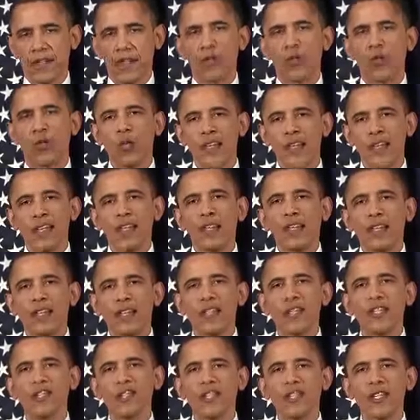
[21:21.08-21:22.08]
Real
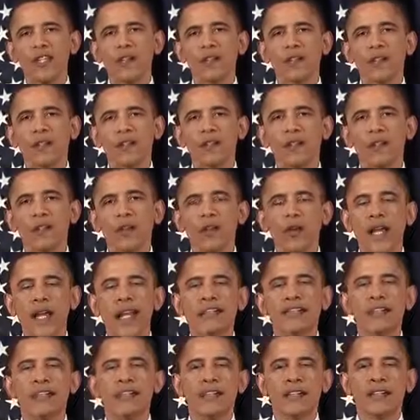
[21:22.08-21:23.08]
leadership
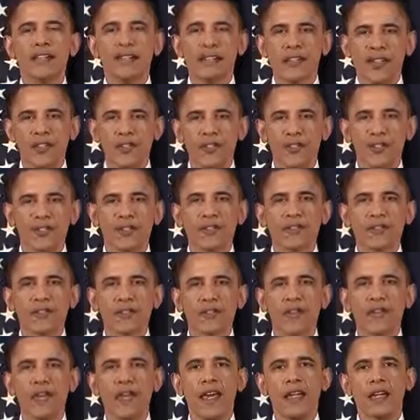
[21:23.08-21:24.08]
creates the conditions
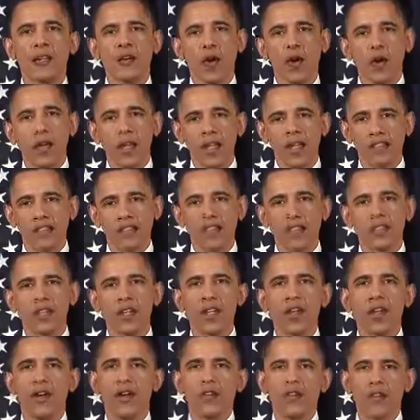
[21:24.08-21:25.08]
and coalitions
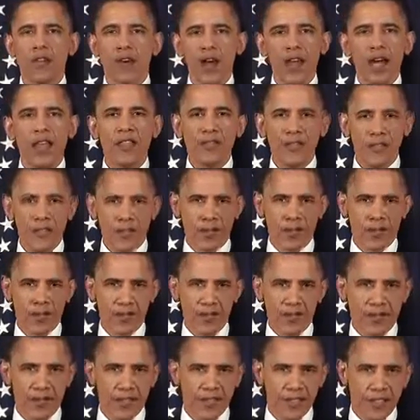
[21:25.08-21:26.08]
for others
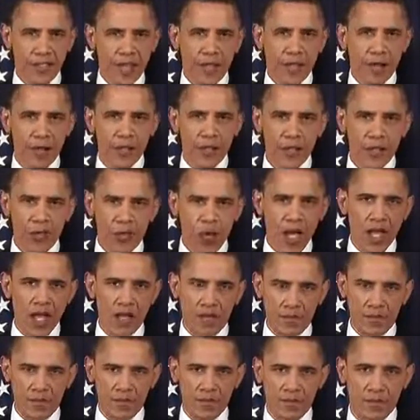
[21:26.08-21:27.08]
to step up as
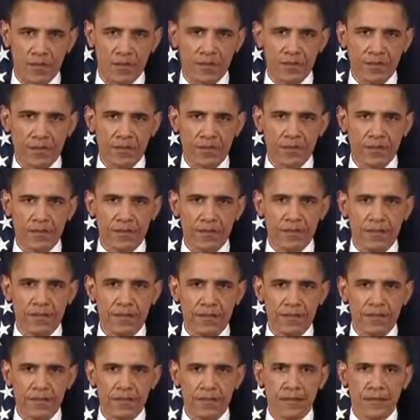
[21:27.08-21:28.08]
well,
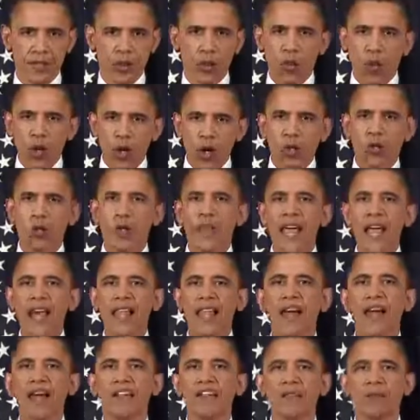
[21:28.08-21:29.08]
to work with
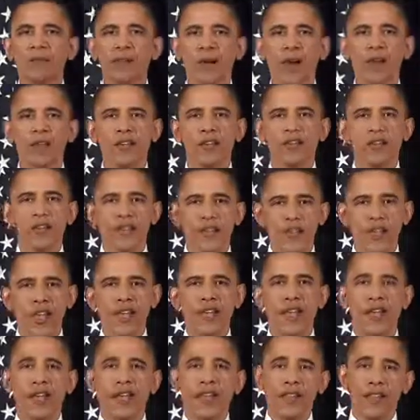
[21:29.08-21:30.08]
allies and partners so
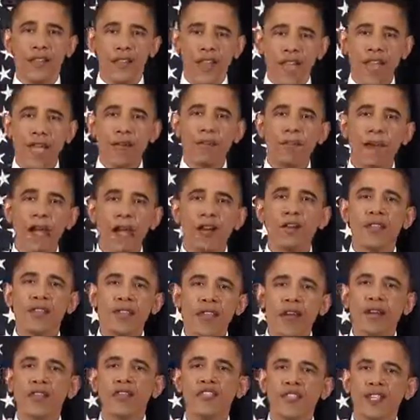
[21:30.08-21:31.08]
that they bear
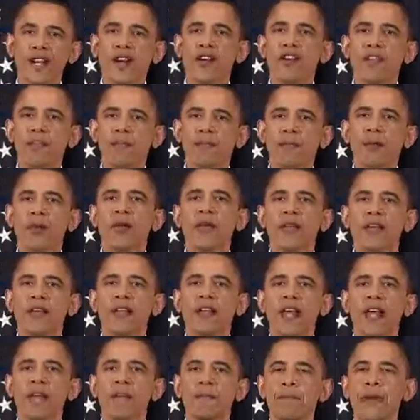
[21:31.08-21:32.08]
their share of the burden
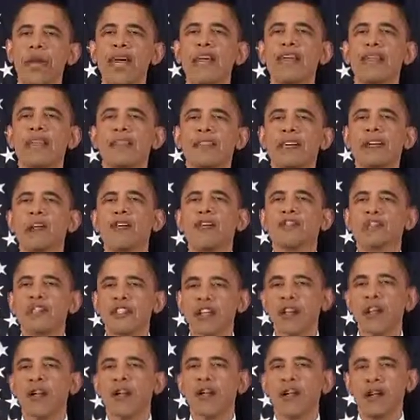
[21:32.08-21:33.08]
and pay their
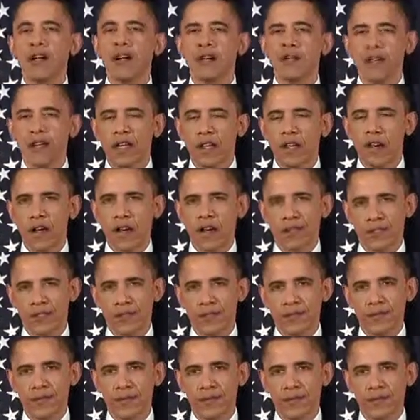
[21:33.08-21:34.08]
share of the
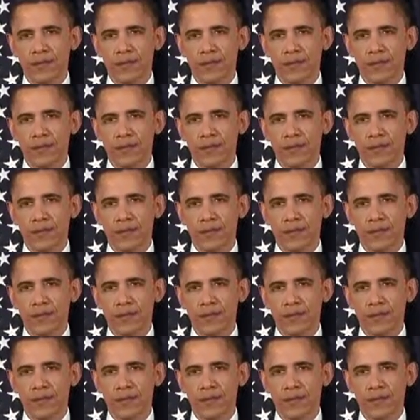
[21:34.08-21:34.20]
costs,